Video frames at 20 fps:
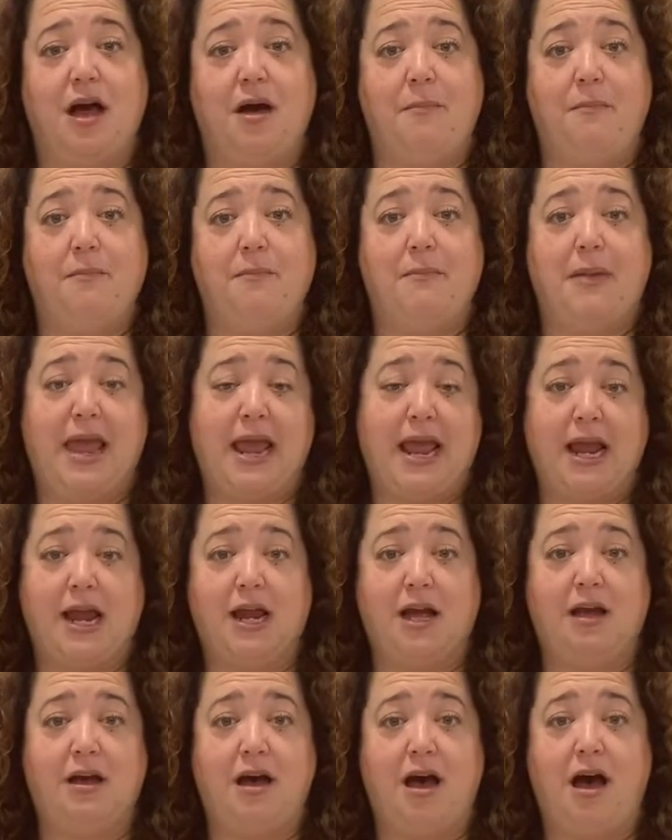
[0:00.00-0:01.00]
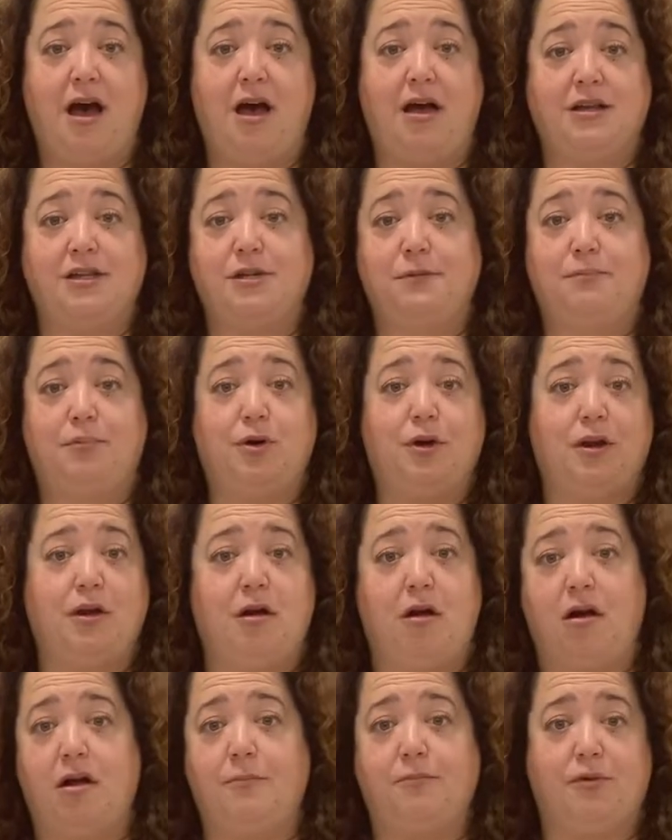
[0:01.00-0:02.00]
make to put
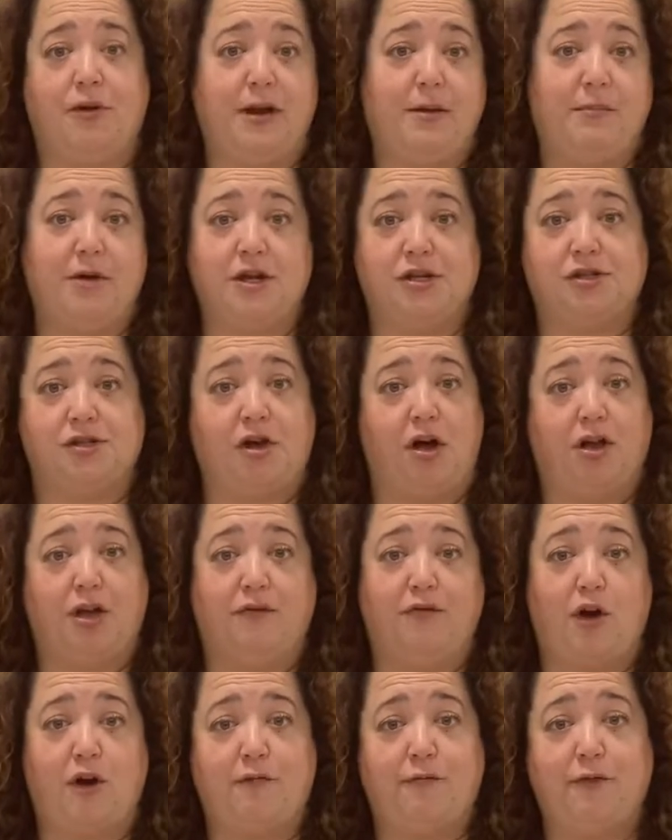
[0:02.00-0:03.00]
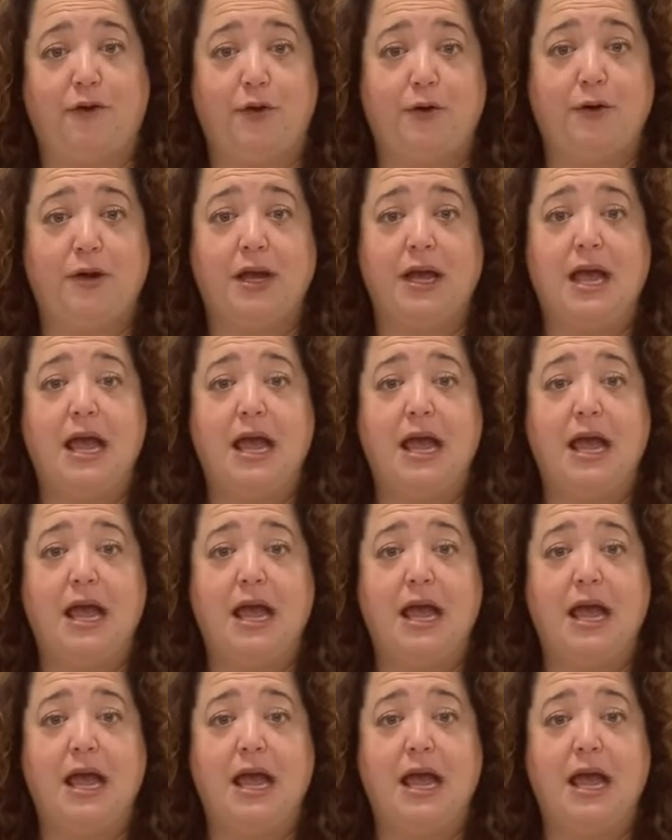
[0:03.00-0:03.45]
on pretty much all of our food.